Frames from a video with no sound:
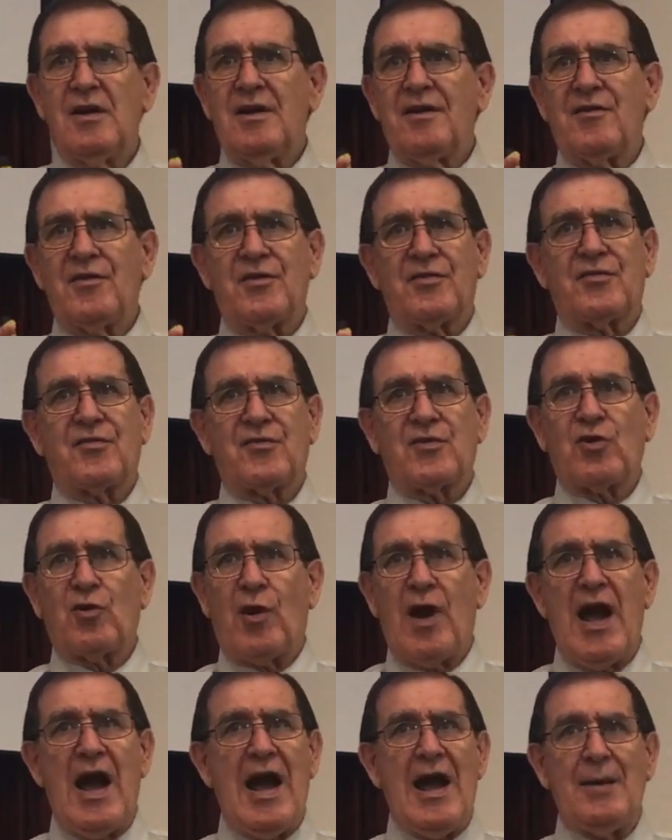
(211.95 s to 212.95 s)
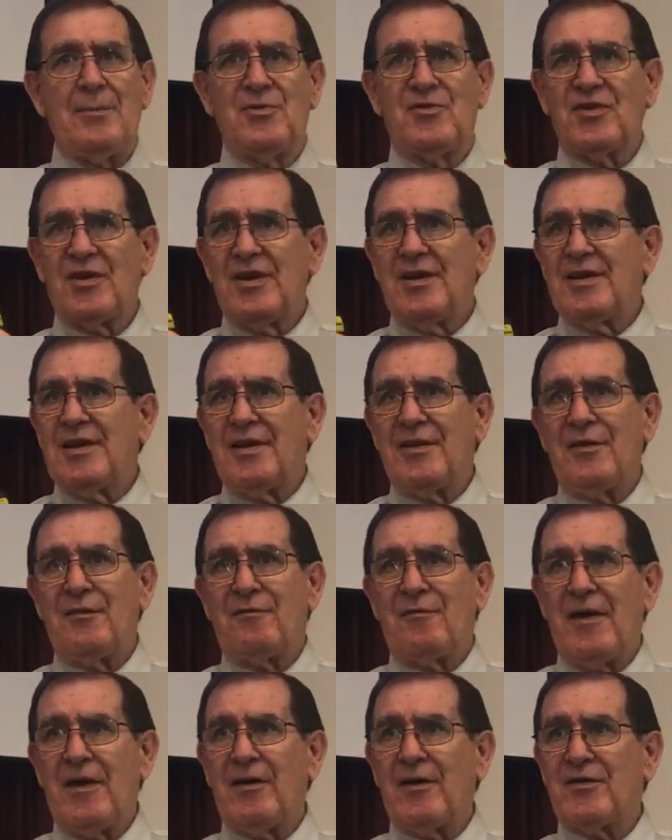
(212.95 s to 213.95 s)
the scribes and the
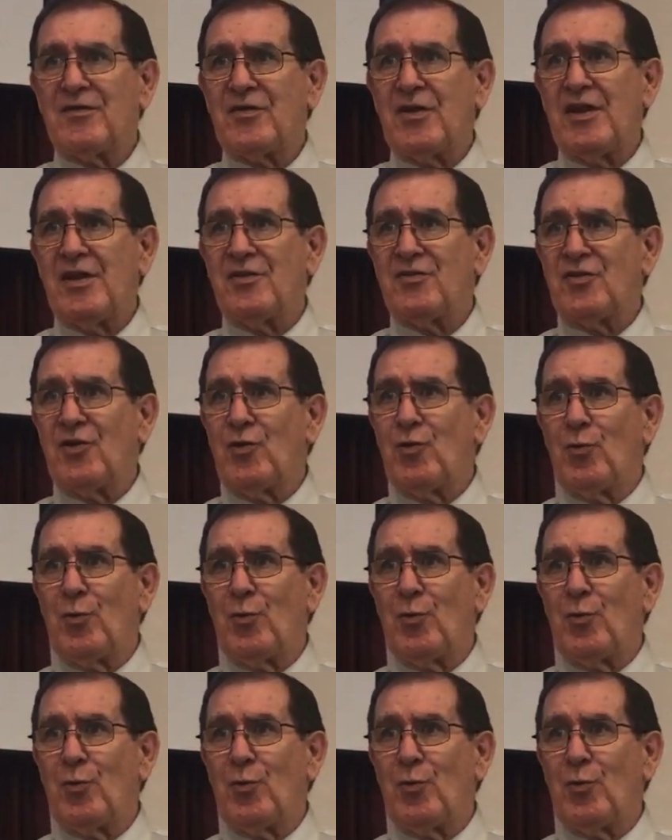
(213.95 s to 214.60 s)
Pharisees who